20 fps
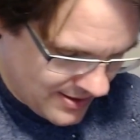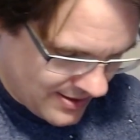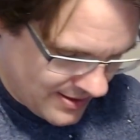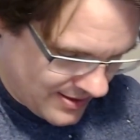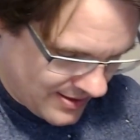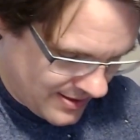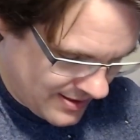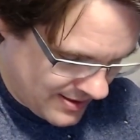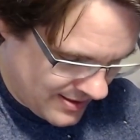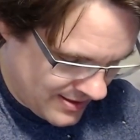
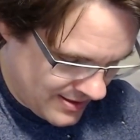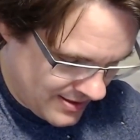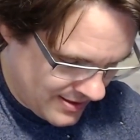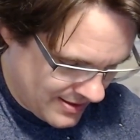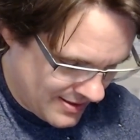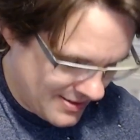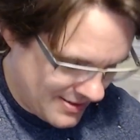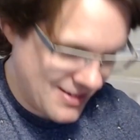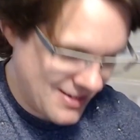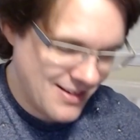
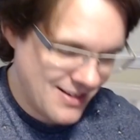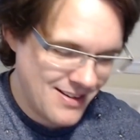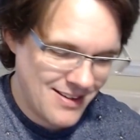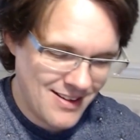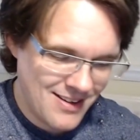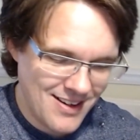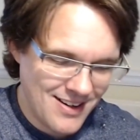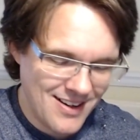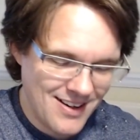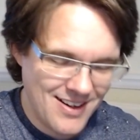And
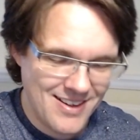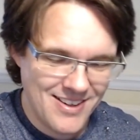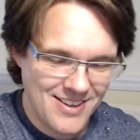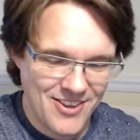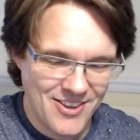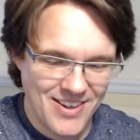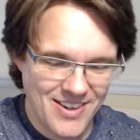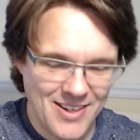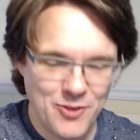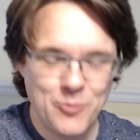
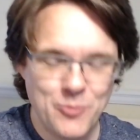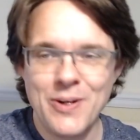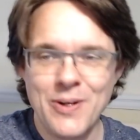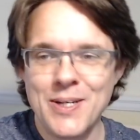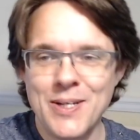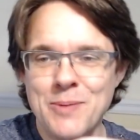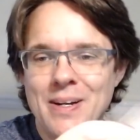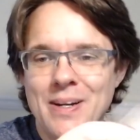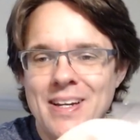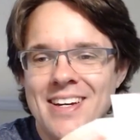another little
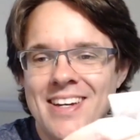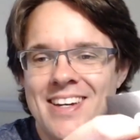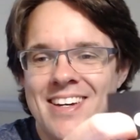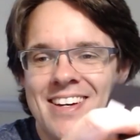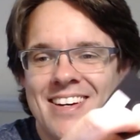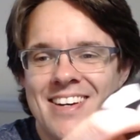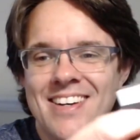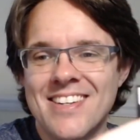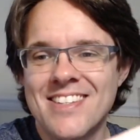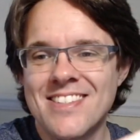Polyplay
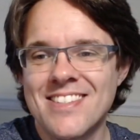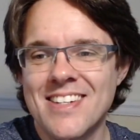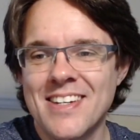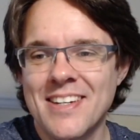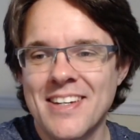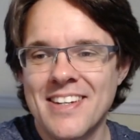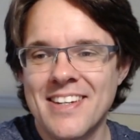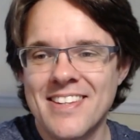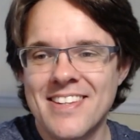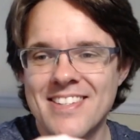
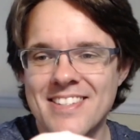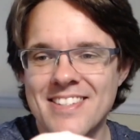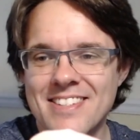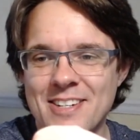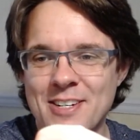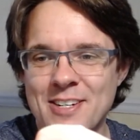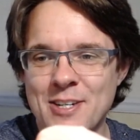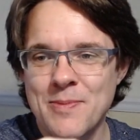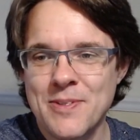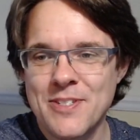sticker, this
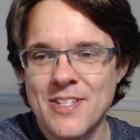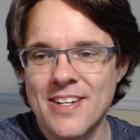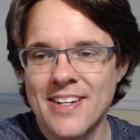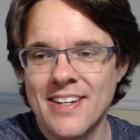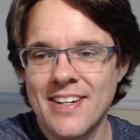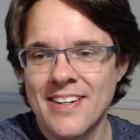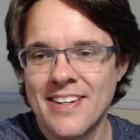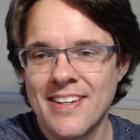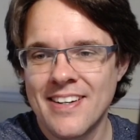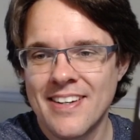time as
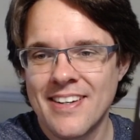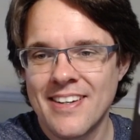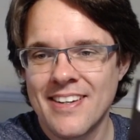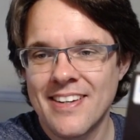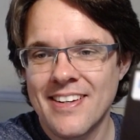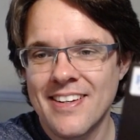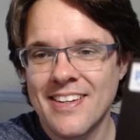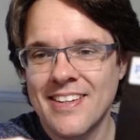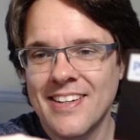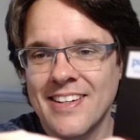a
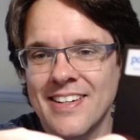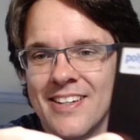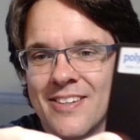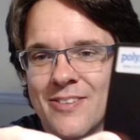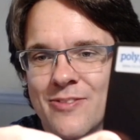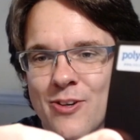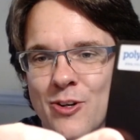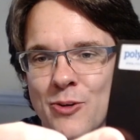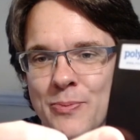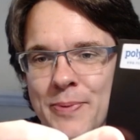little
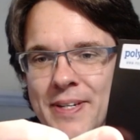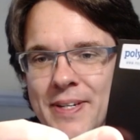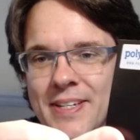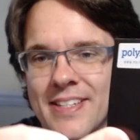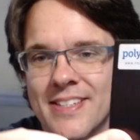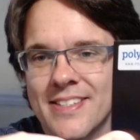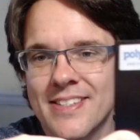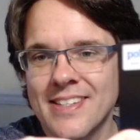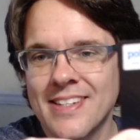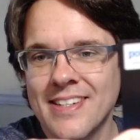floppy
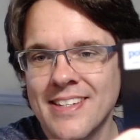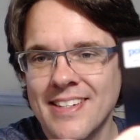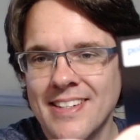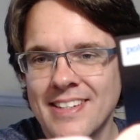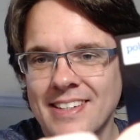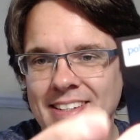disk there.